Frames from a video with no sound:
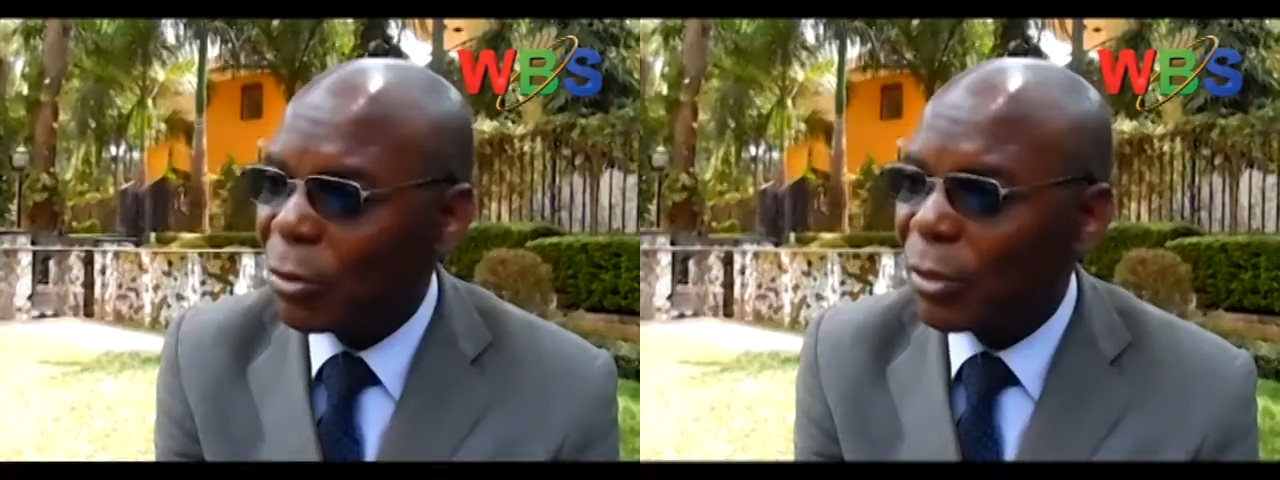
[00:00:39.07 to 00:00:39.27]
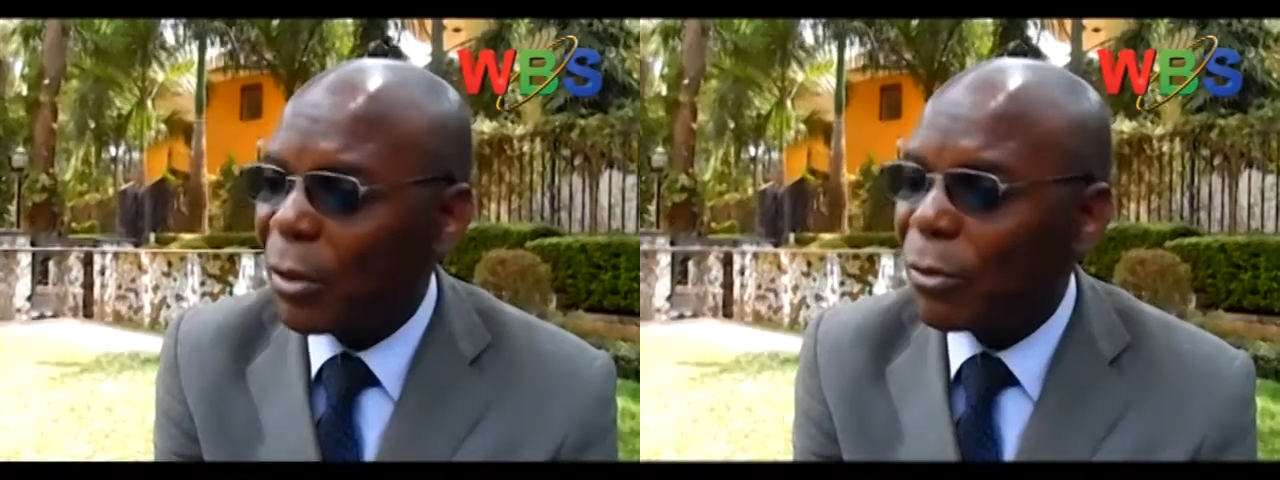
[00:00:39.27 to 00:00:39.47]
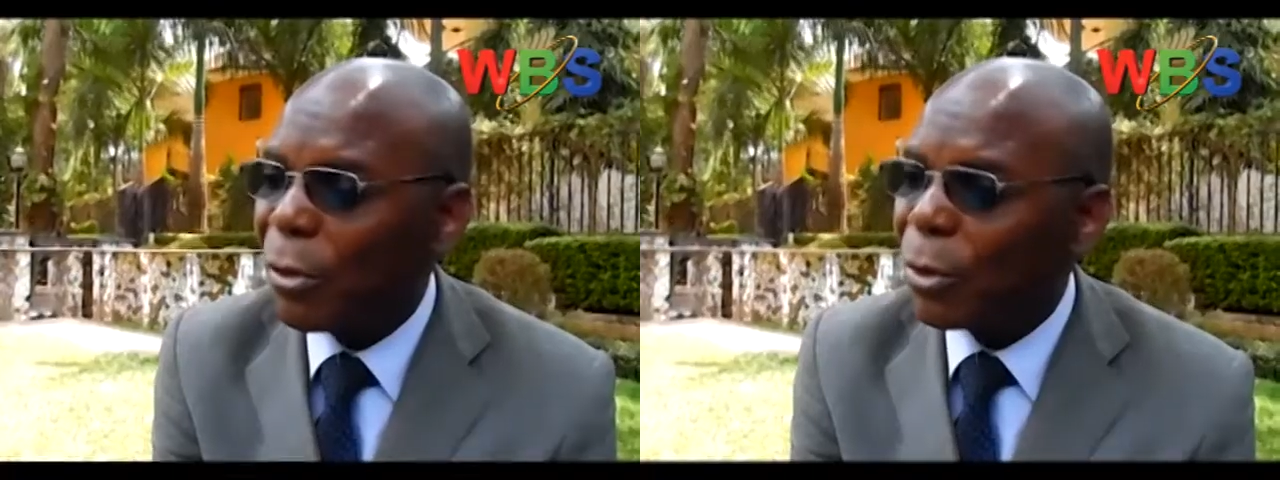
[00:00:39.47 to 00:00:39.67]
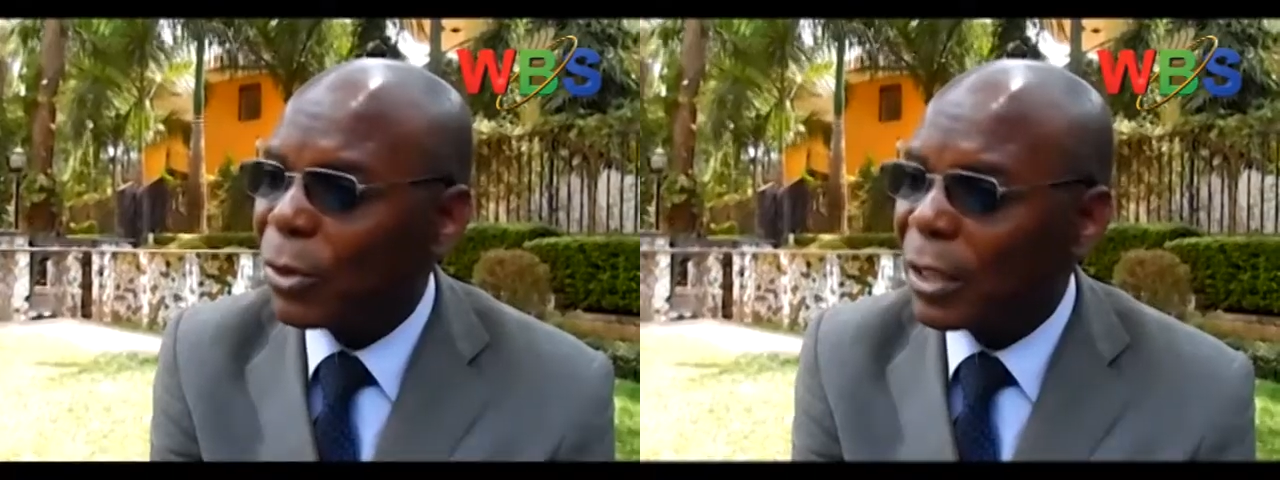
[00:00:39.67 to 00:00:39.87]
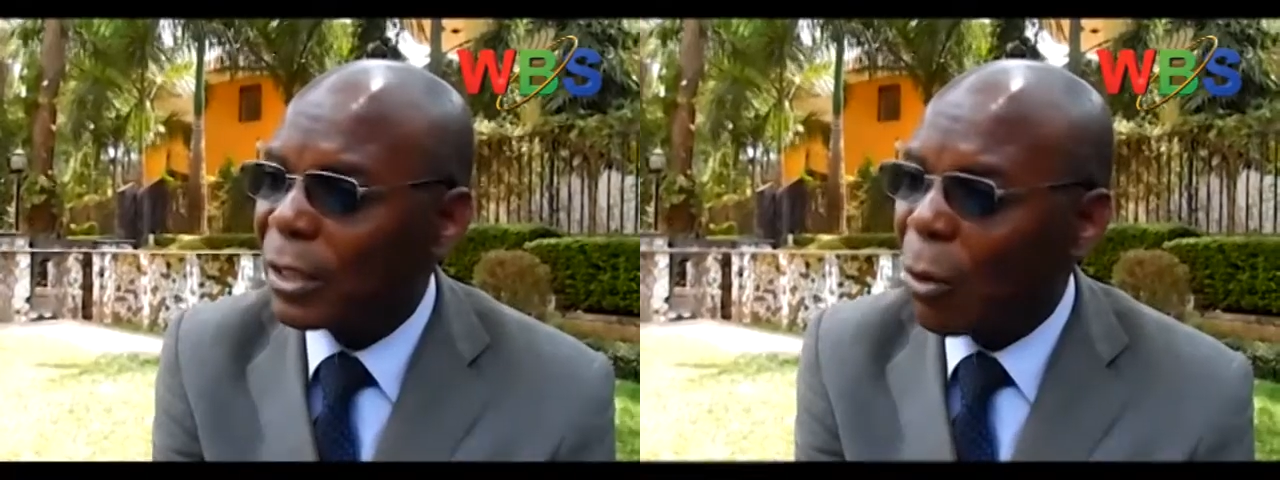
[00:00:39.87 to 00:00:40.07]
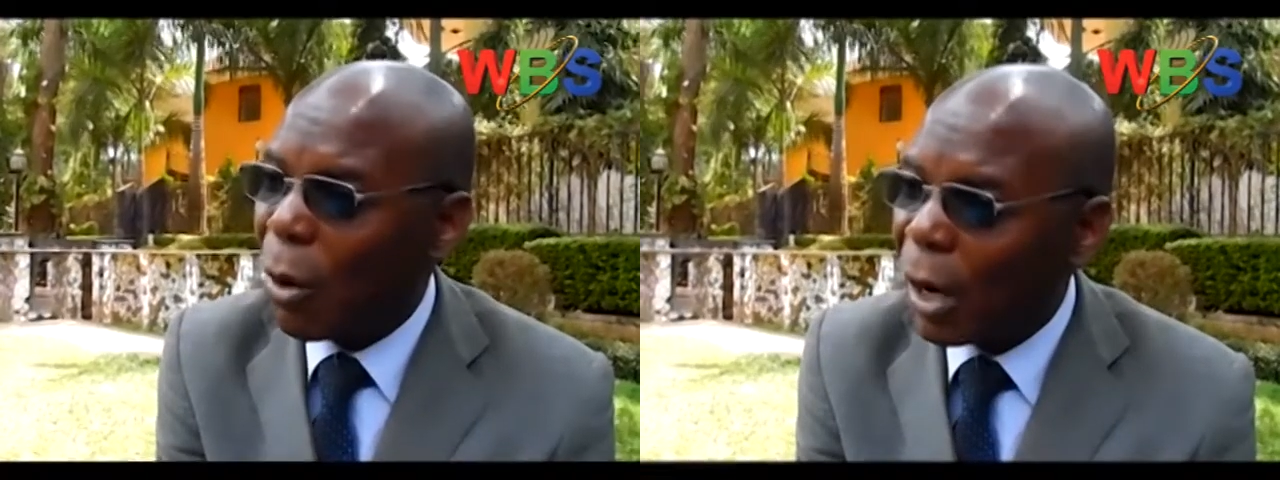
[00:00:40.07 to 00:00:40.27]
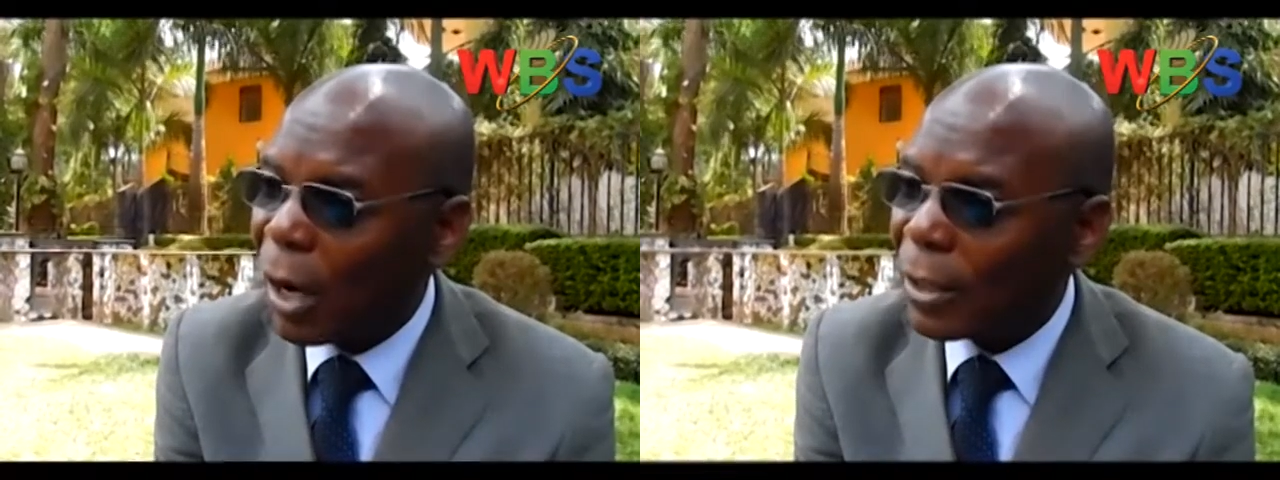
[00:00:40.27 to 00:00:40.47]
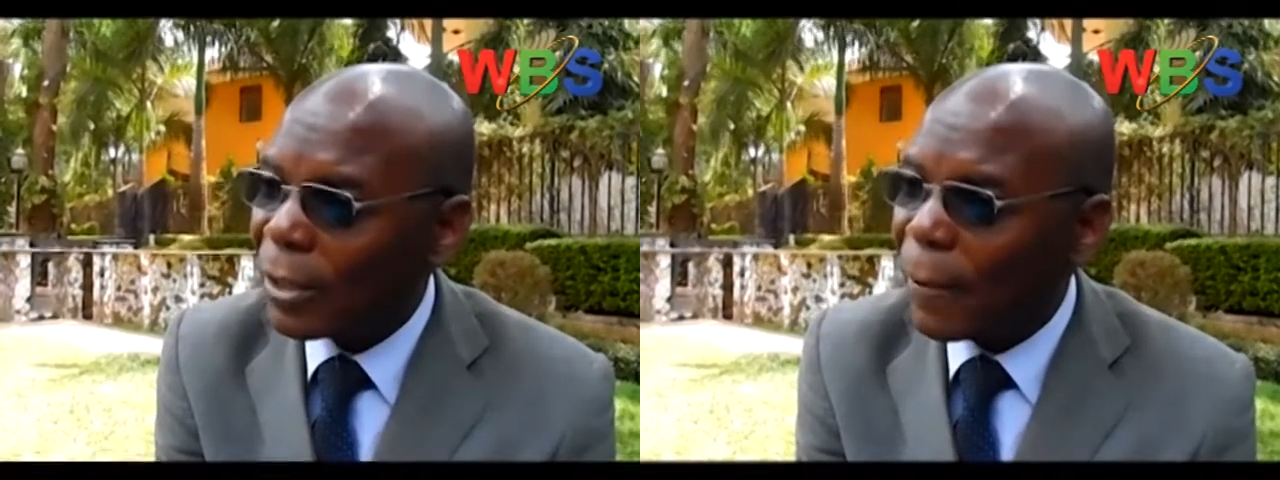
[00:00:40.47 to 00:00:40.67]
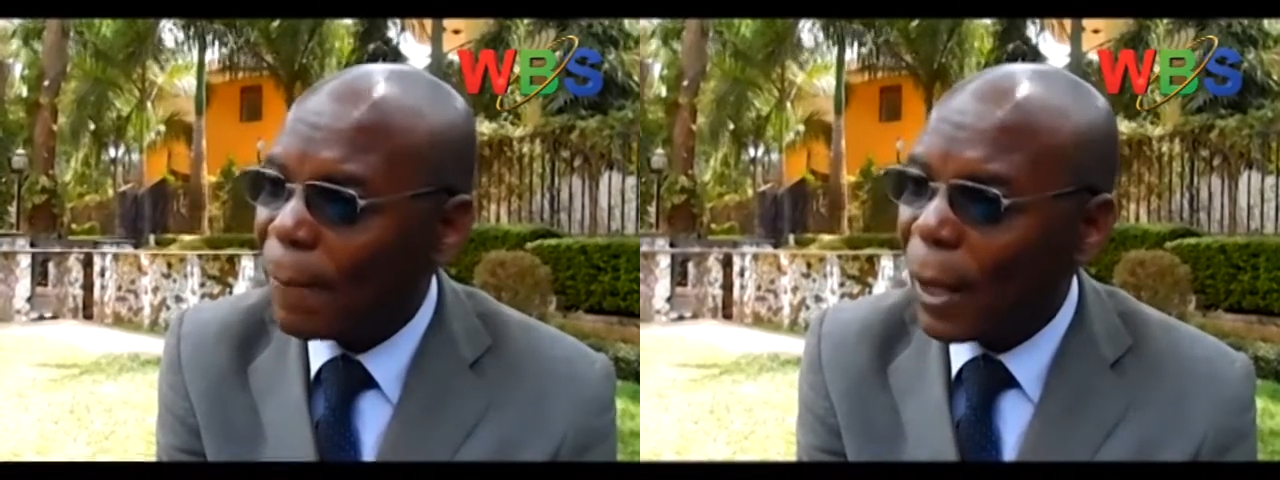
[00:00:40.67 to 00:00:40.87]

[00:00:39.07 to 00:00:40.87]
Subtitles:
on the informal sector workers